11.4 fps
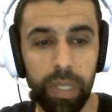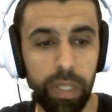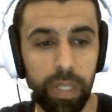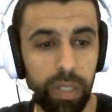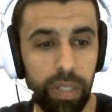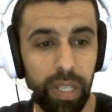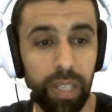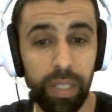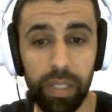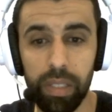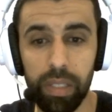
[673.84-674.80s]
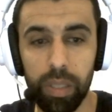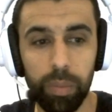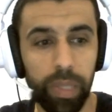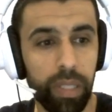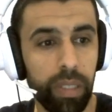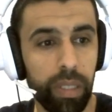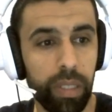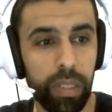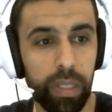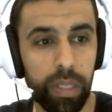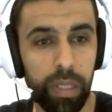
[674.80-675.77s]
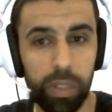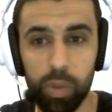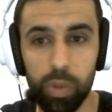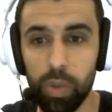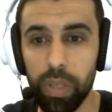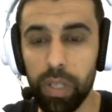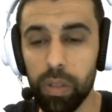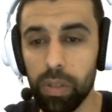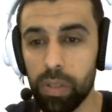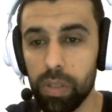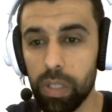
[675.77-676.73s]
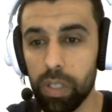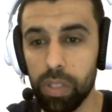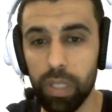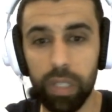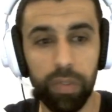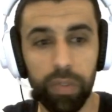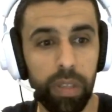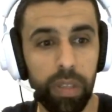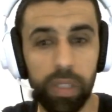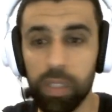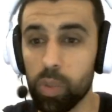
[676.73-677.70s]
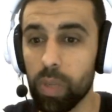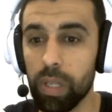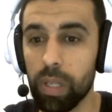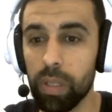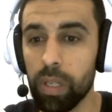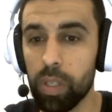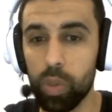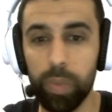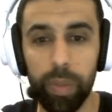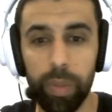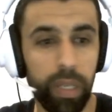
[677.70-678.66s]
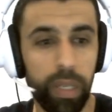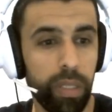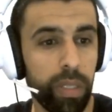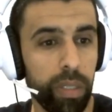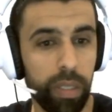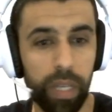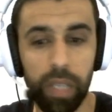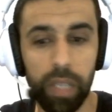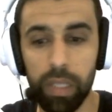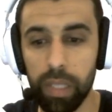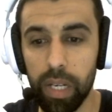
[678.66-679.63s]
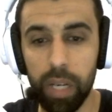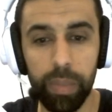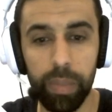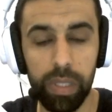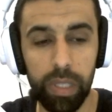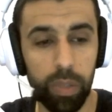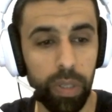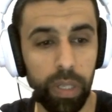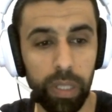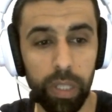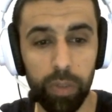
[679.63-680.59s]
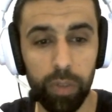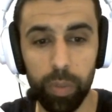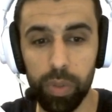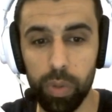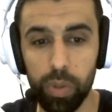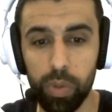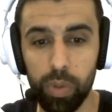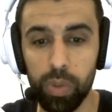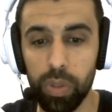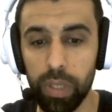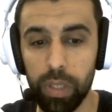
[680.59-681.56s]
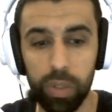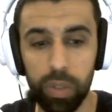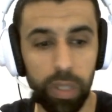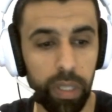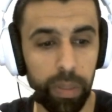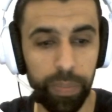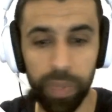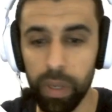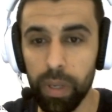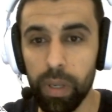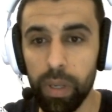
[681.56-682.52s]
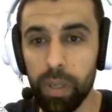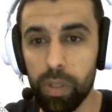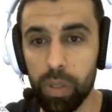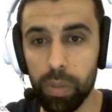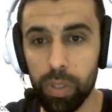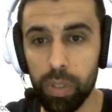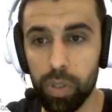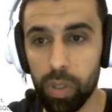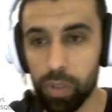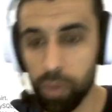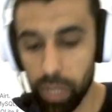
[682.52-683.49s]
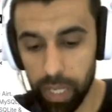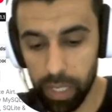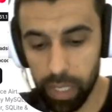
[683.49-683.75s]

because there's an N8N template in the store here. You see there's a lot of other things as well. Supabase, cal.com, etc. A lot of open source tools you can install here. So I'm going to search for